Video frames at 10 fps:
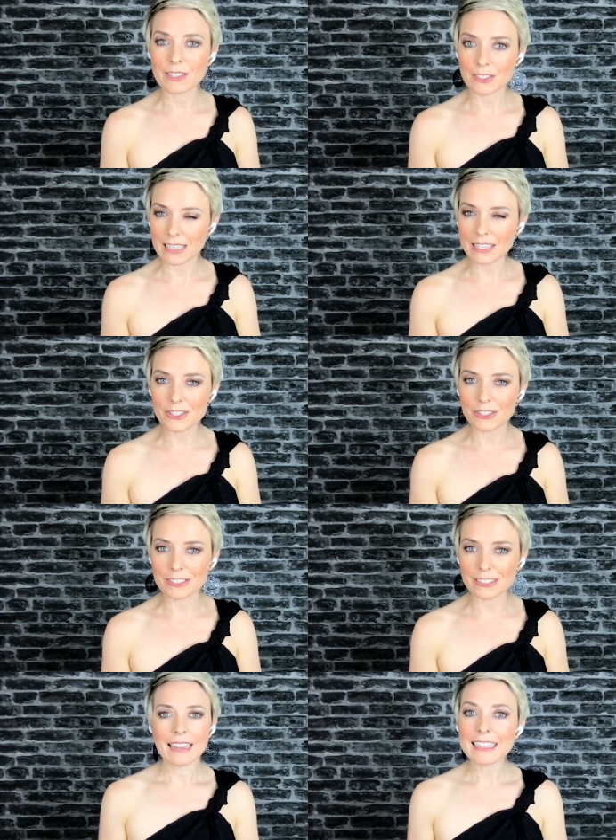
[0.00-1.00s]
so stay
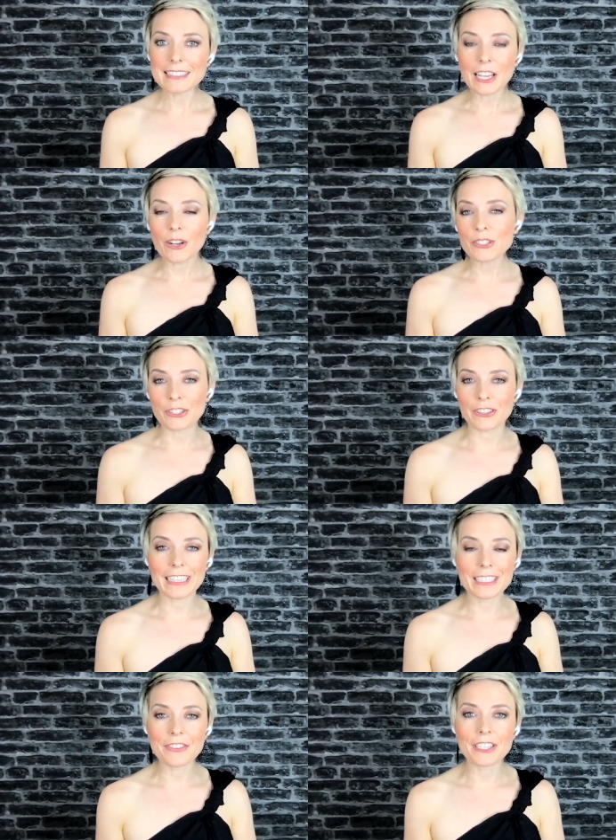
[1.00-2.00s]
tuned. Let's go to the
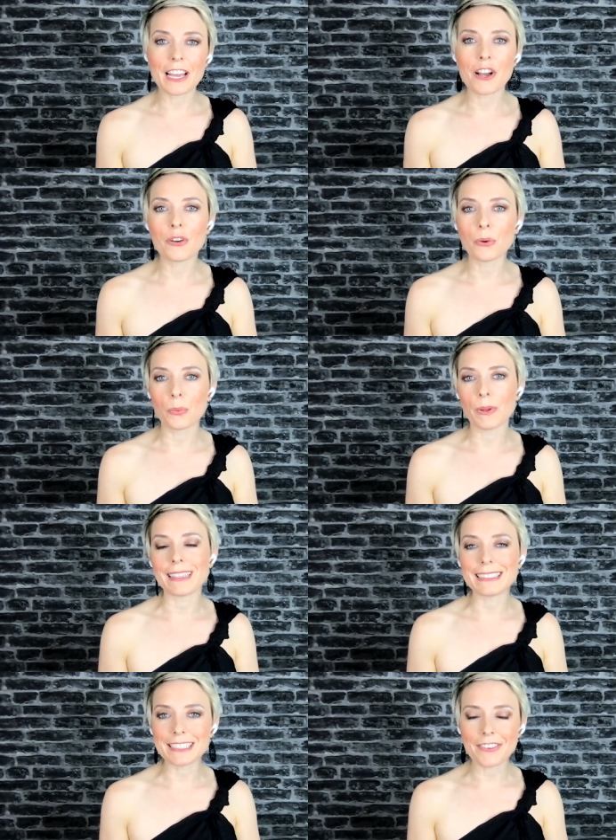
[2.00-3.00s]
interview now
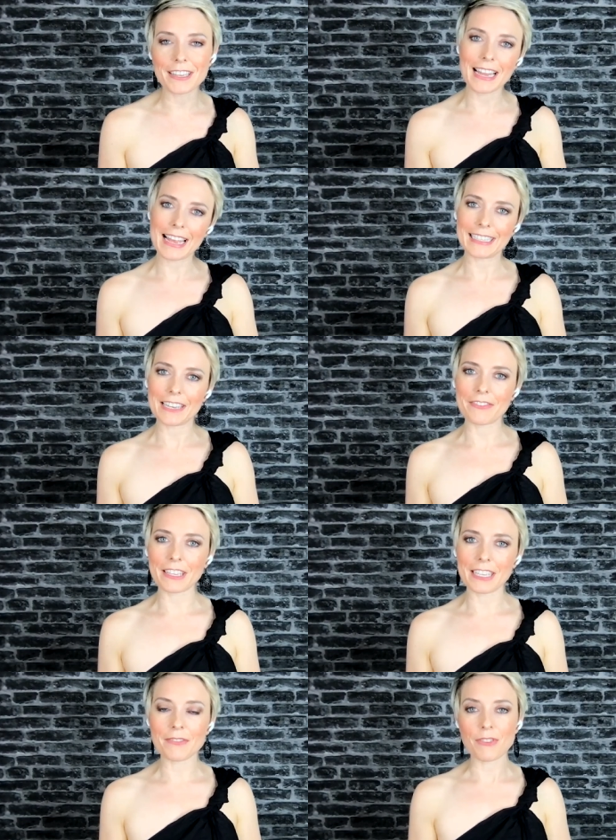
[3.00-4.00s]
with Divan and
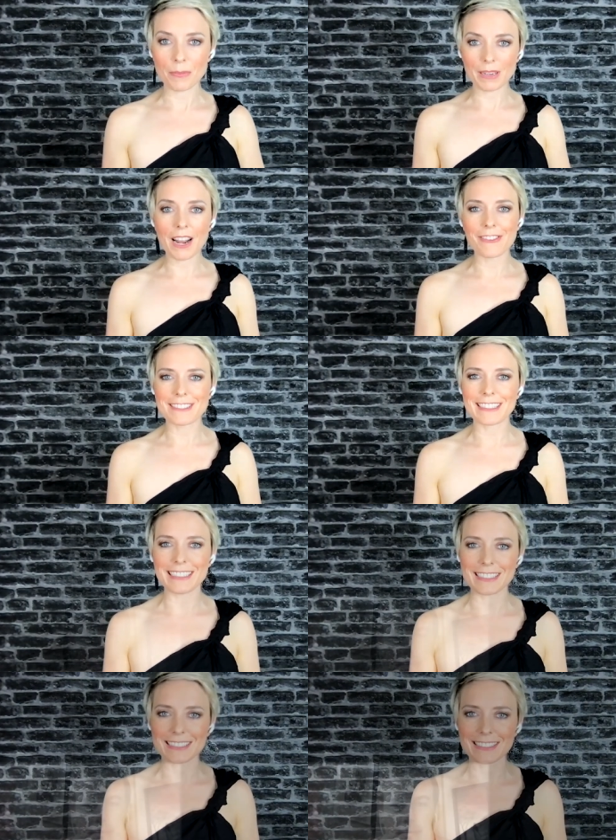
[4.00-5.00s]
Ifkhir from
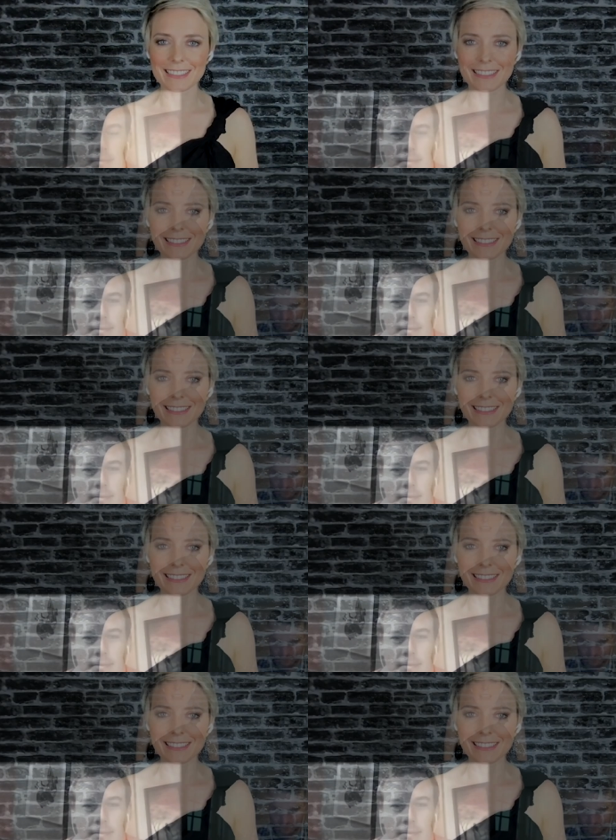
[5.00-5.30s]
Currency Assist.